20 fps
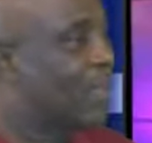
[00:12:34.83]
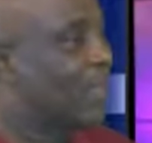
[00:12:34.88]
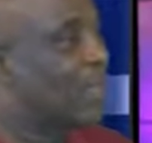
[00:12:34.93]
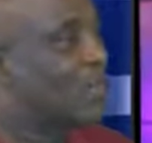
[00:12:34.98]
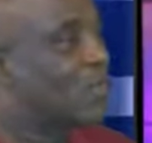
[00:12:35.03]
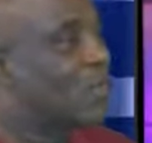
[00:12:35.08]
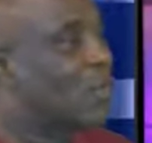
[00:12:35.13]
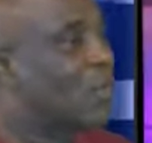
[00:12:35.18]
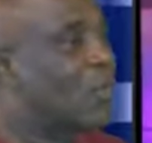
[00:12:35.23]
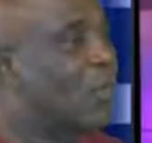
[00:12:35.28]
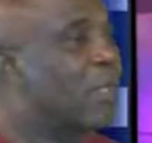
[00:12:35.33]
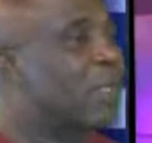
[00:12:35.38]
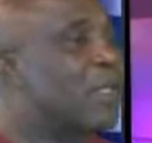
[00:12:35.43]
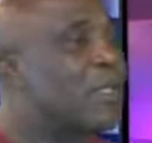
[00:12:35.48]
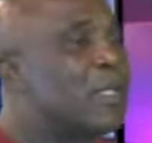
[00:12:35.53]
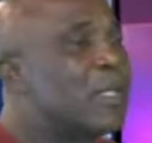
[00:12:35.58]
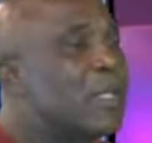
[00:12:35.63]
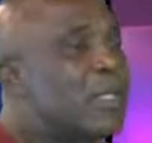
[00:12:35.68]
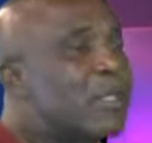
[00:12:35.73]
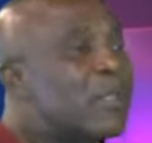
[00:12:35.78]
So
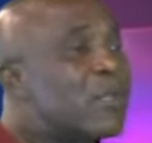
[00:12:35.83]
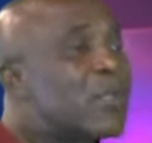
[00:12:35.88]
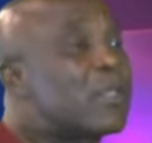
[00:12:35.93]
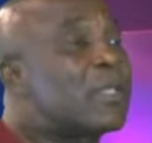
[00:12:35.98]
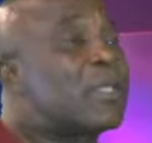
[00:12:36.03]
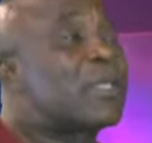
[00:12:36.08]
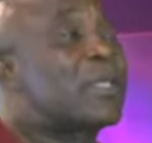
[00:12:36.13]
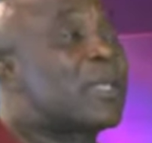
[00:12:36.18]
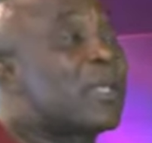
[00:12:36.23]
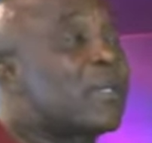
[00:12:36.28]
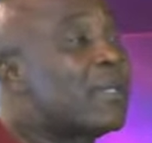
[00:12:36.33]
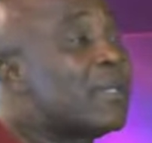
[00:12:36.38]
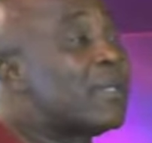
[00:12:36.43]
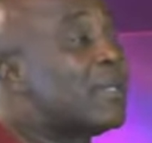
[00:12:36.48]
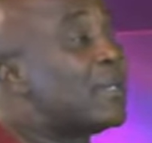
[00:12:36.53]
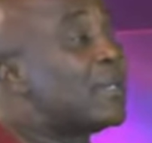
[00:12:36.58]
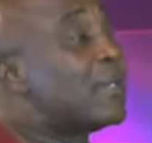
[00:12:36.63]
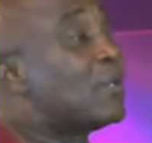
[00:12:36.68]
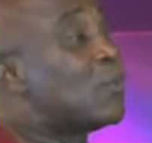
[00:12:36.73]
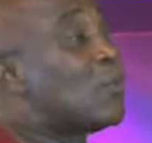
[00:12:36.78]
the result is sent.
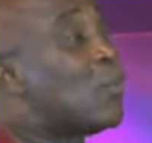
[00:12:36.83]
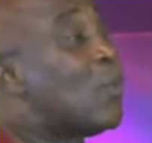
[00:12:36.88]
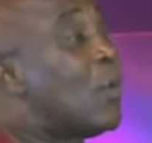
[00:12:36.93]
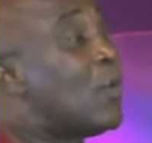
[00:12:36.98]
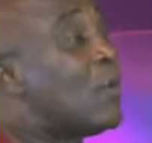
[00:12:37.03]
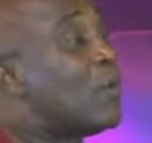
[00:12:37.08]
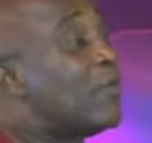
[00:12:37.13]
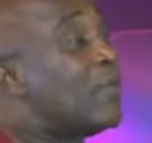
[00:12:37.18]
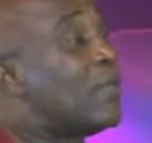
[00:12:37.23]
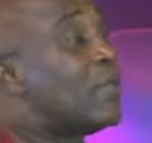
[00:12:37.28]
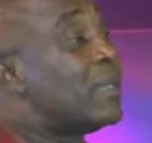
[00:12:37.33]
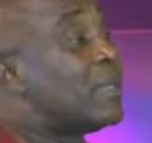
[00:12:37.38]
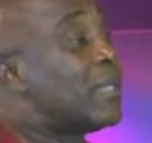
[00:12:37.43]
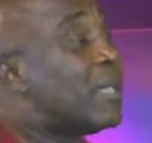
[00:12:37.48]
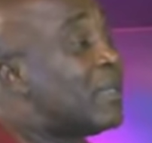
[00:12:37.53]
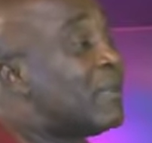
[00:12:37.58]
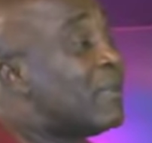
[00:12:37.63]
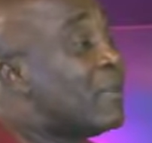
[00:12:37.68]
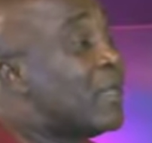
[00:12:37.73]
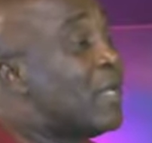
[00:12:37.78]
This is one of the
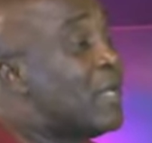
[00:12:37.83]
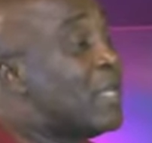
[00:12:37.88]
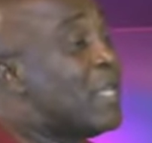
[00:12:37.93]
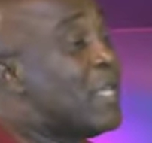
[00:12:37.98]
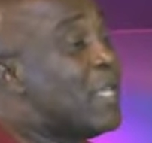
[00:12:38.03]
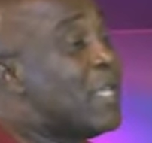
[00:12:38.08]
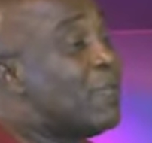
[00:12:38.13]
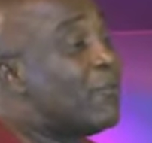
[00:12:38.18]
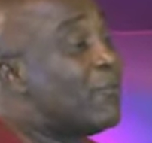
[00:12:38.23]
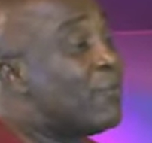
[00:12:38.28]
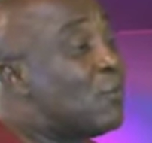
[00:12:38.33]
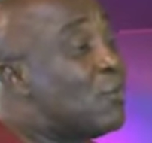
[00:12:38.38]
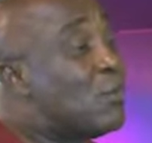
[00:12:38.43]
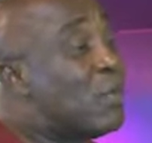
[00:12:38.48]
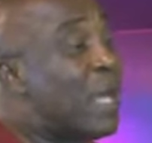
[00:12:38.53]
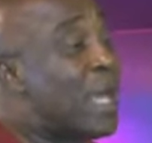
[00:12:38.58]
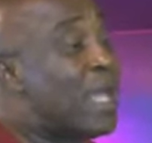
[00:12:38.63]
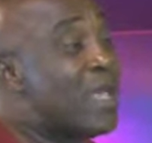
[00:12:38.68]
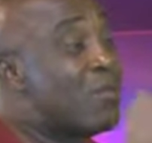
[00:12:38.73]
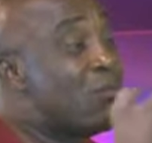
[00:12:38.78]
things. If we
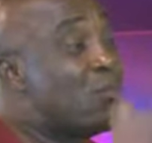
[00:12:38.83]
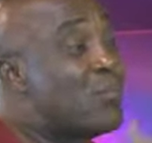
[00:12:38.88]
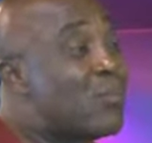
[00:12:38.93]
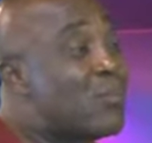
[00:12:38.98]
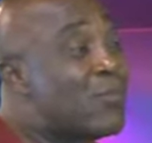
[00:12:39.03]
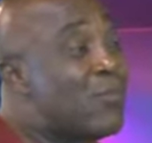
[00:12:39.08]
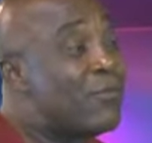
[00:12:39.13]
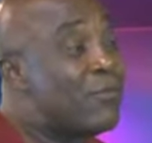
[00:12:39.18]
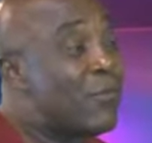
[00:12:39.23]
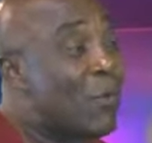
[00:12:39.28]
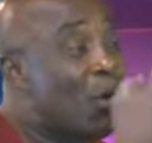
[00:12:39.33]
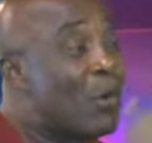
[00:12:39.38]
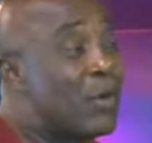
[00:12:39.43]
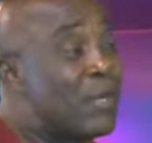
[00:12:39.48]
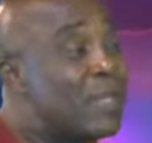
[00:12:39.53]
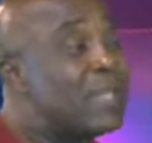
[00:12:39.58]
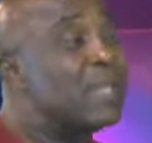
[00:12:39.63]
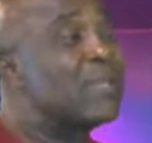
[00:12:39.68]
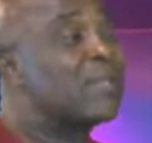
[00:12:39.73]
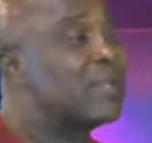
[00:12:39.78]
now improve on
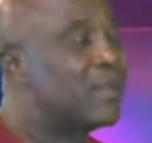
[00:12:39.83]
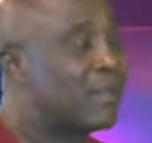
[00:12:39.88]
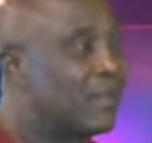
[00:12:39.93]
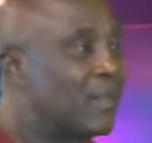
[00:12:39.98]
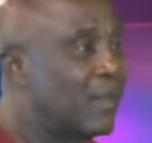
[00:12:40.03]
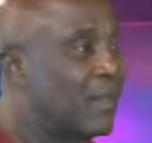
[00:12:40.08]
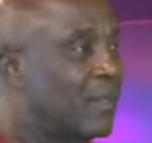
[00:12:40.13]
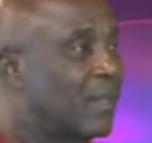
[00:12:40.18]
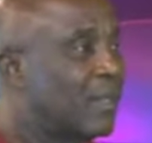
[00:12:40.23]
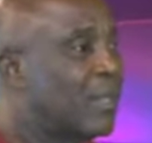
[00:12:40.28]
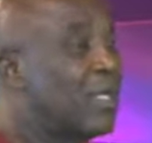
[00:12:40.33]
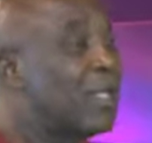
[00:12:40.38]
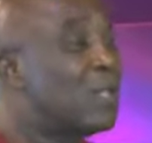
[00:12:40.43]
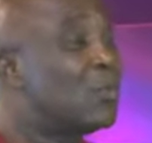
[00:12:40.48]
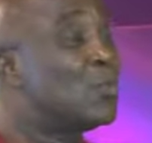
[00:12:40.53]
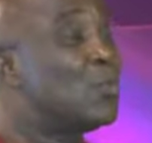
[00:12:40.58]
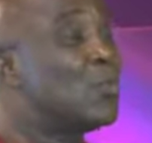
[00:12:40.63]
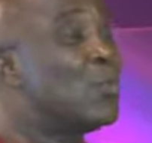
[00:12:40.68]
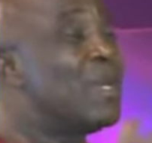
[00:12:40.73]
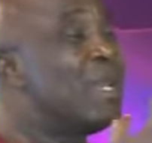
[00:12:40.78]
it,
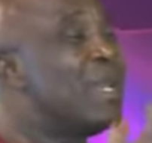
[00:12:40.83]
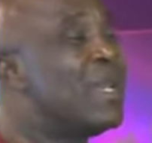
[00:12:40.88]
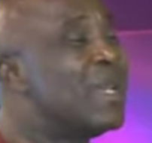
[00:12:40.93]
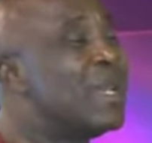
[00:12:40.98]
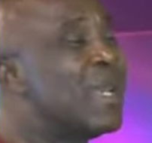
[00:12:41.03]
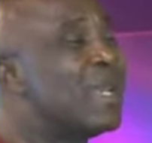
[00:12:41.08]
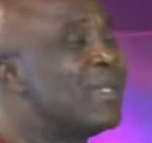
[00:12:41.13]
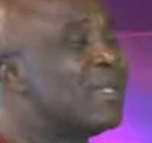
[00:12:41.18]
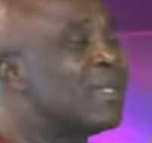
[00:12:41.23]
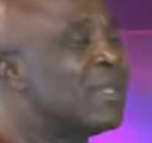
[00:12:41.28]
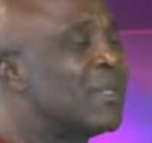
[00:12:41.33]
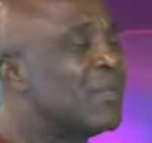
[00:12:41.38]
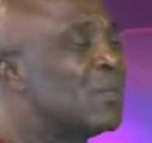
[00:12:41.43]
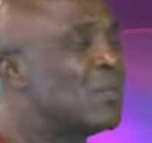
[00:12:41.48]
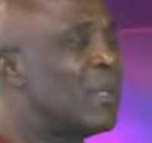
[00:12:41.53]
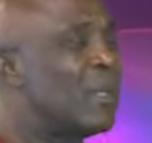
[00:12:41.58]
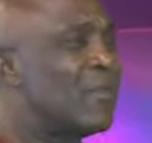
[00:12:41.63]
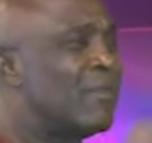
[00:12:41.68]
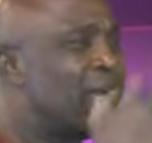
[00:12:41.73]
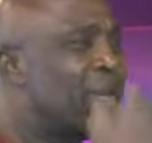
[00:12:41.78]
it will lead Nigeria to
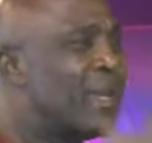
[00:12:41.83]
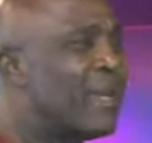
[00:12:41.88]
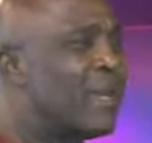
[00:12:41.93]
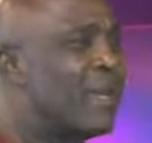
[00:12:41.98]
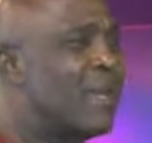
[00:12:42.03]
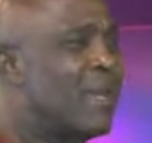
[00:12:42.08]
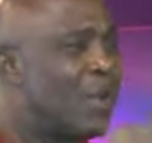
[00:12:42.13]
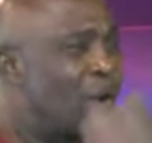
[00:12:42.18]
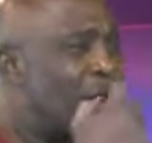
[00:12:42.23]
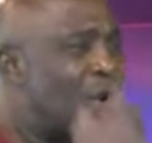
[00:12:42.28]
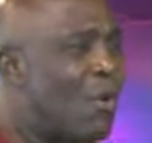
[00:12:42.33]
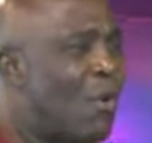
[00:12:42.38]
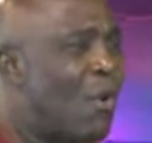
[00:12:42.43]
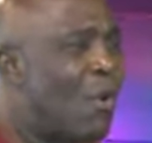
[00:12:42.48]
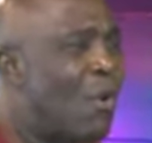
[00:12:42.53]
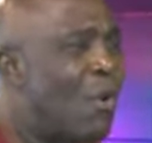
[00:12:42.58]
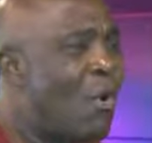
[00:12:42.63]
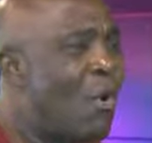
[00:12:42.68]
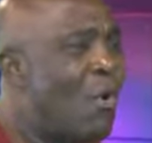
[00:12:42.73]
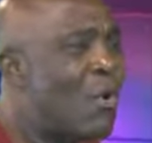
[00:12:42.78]
a very
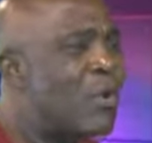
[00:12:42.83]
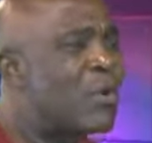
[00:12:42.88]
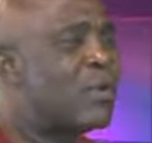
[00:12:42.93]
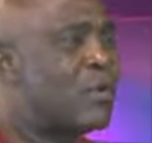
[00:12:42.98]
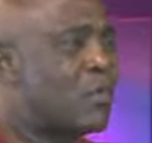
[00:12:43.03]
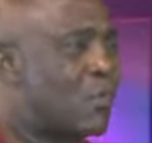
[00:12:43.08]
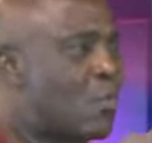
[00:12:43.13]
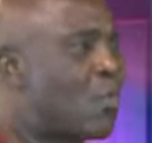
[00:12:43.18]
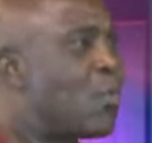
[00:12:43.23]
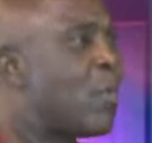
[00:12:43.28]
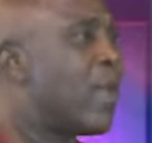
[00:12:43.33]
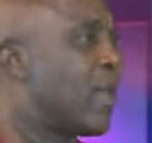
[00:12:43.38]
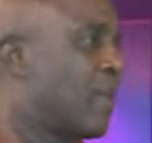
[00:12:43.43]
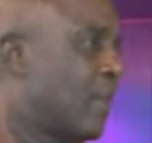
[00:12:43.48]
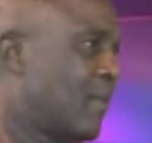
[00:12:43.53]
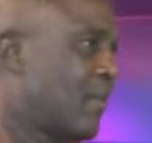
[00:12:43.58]
long way.